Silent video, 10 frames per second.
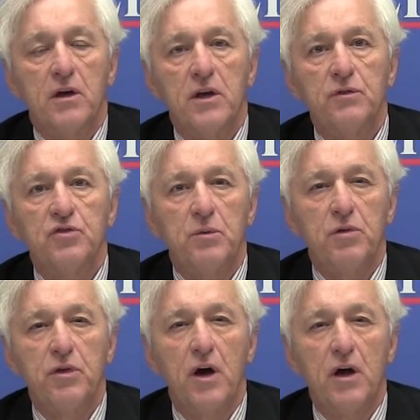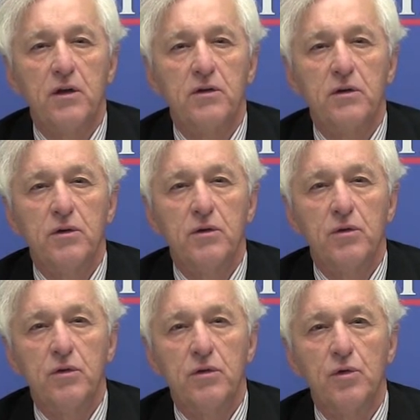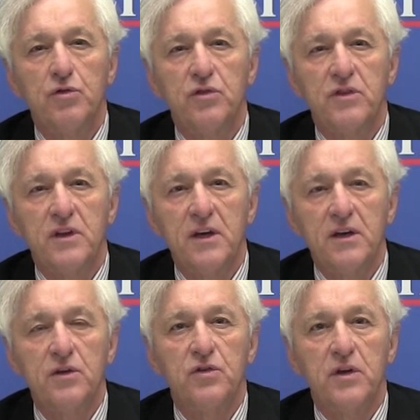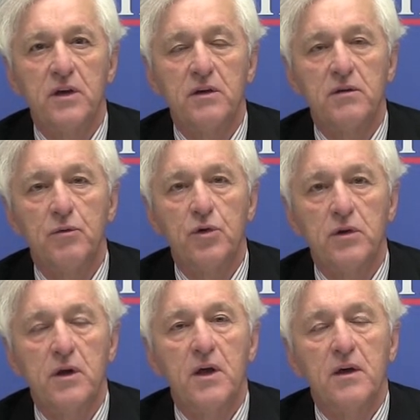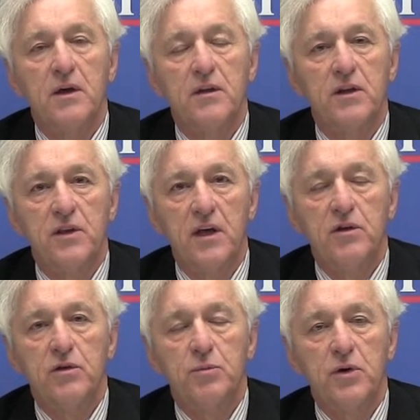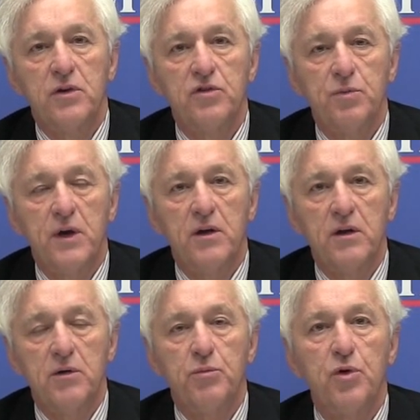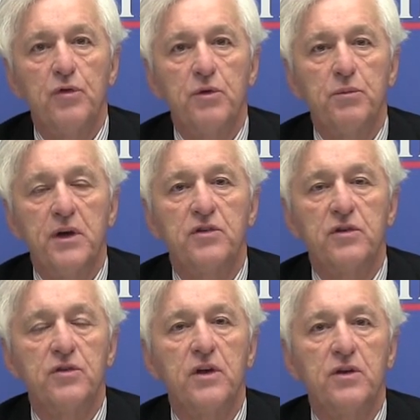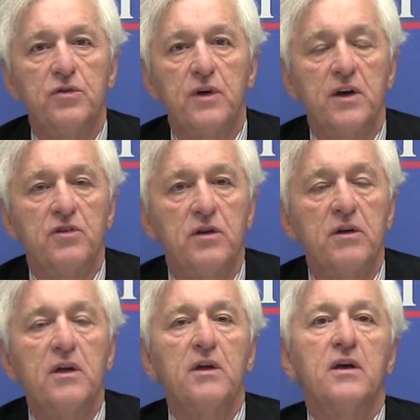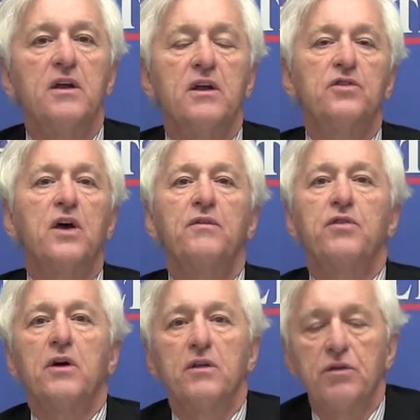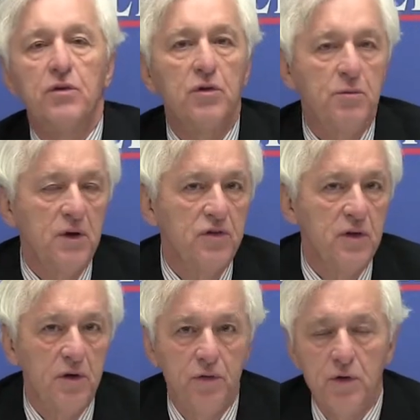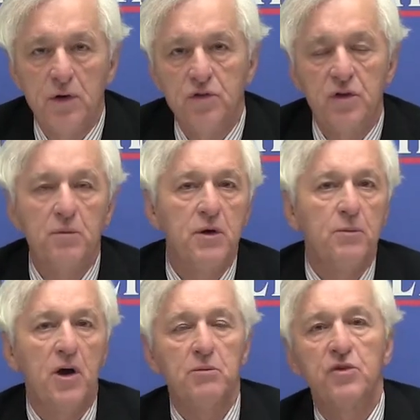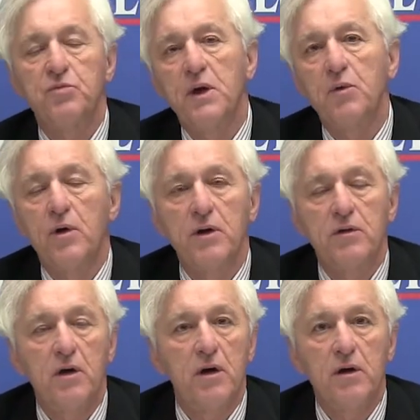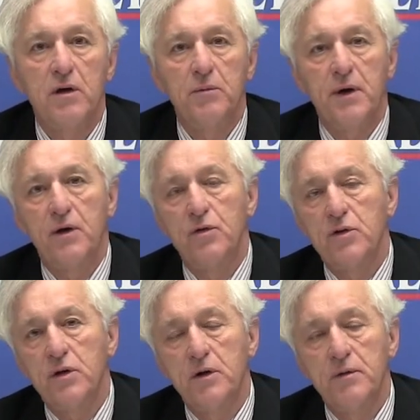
give some thought to those things that they could participate in improving patient satisfaction. And as I've thought through it myself, some departments may want to talk about